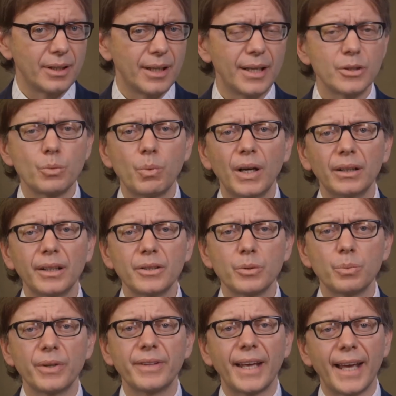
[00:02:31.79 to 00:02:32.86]
as well
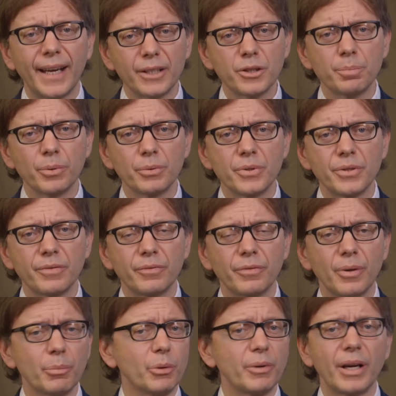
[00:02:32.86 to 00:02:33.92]
as with experts
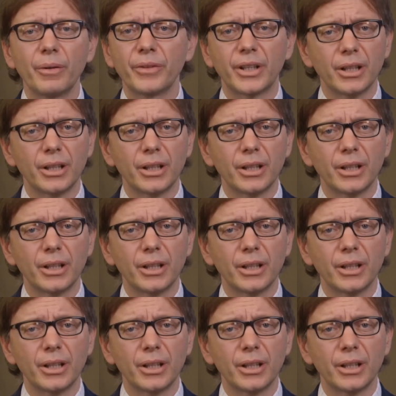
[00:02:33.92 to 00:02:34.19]
from around